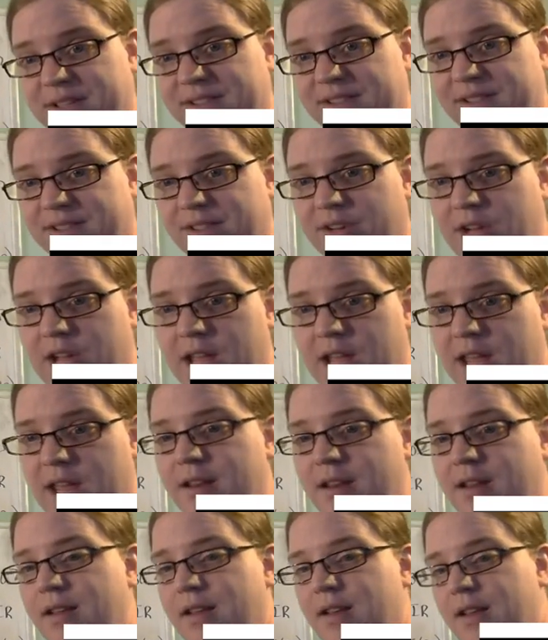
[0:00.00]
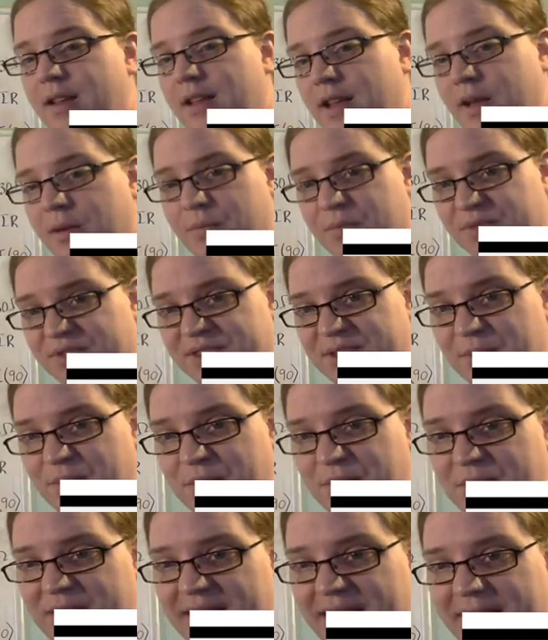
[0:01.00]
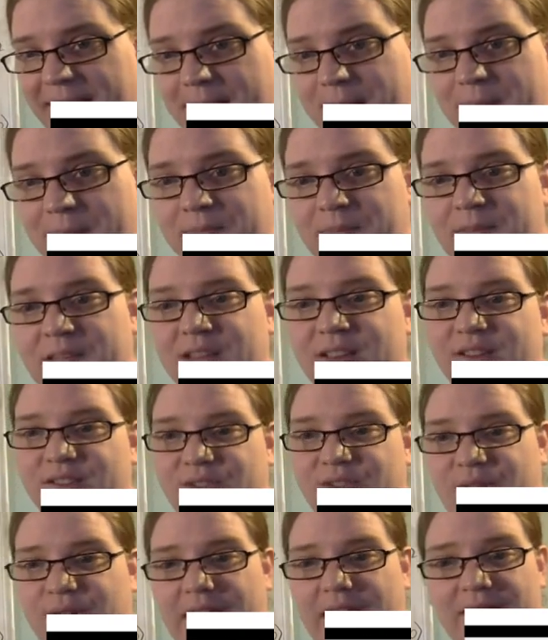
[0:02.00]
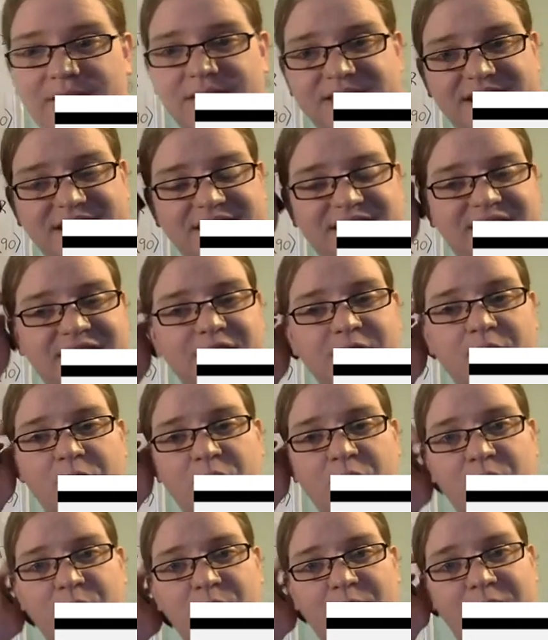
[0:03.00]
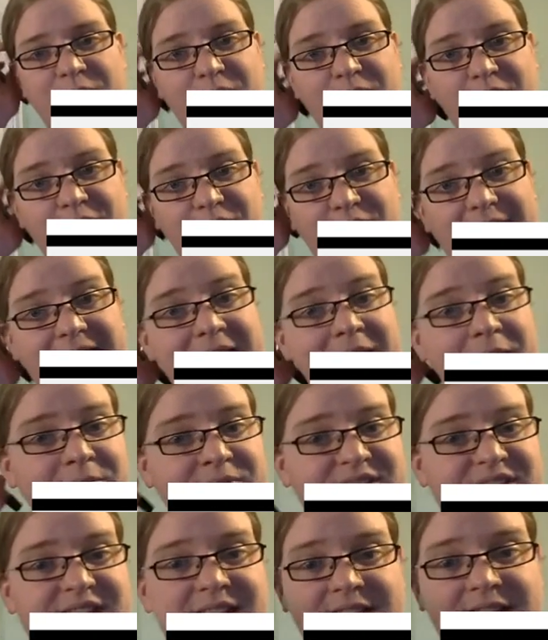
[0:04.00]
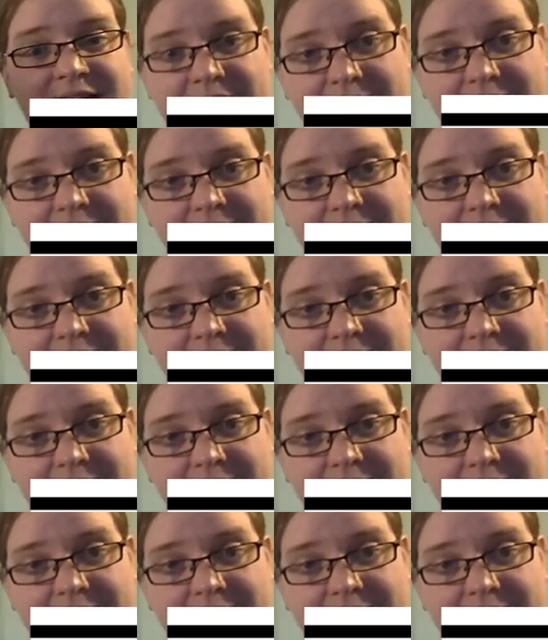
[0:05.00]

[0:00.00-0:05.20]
circuit, and we'll see what we get. So Kevin says 0.15 amps, and I